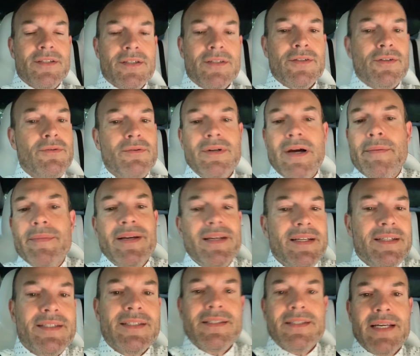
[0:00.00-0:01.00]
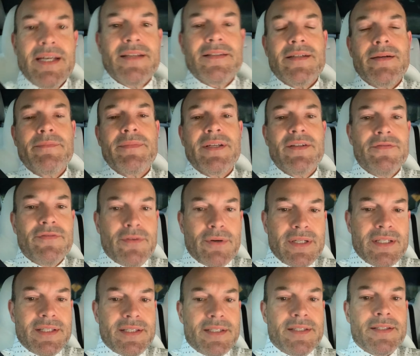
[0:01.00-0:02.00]
So I mean, let's just take something for
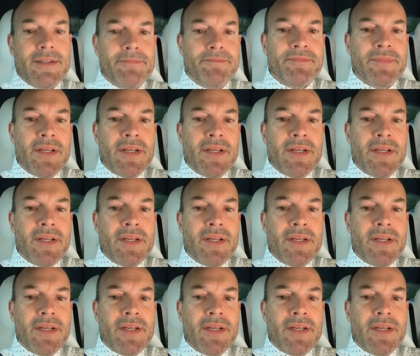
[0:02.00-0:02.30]
instance.